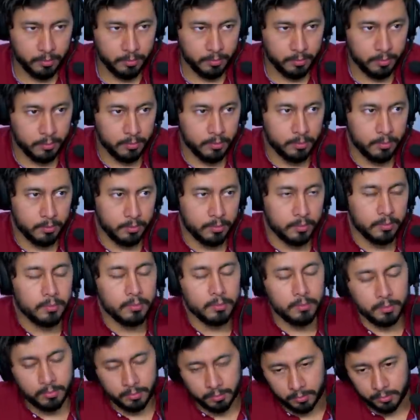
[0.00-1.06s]

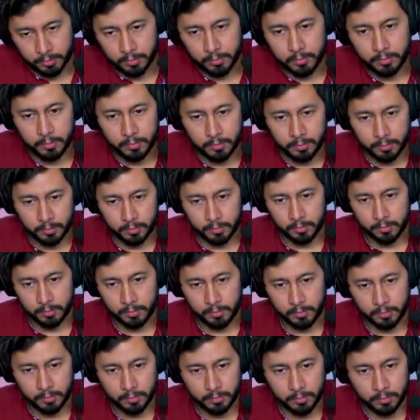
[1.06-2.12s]

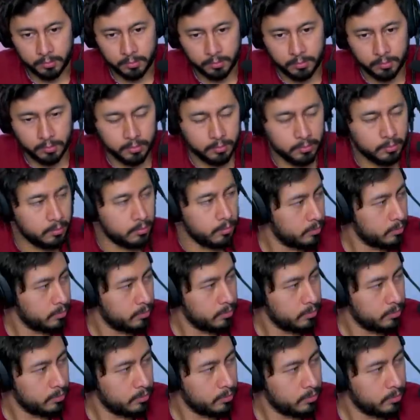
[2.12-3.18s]

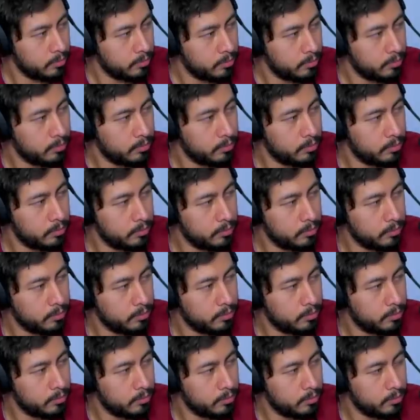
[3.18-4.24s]

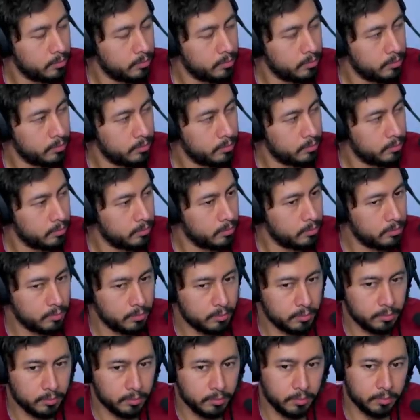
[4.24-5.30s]

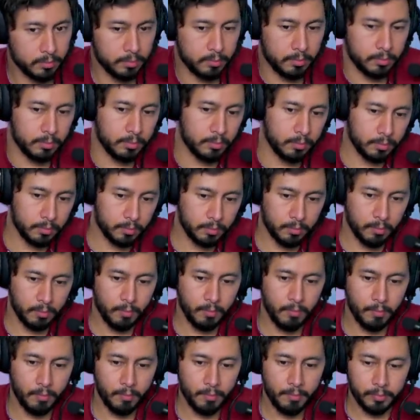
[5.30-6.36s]

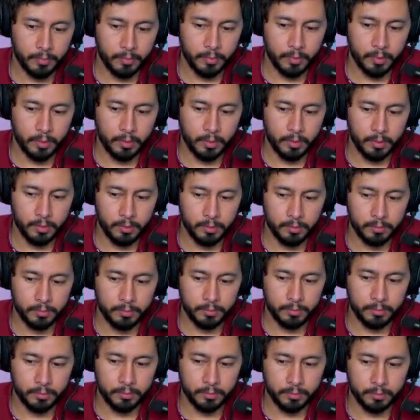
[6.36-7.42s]

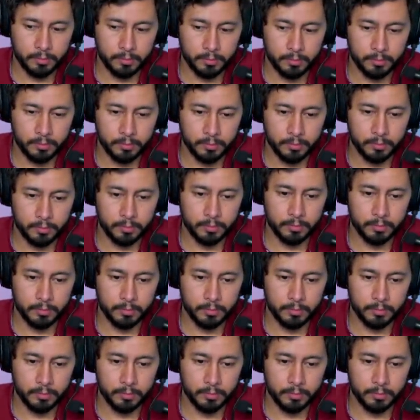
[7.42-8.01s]
No words are spoken by the person on screen.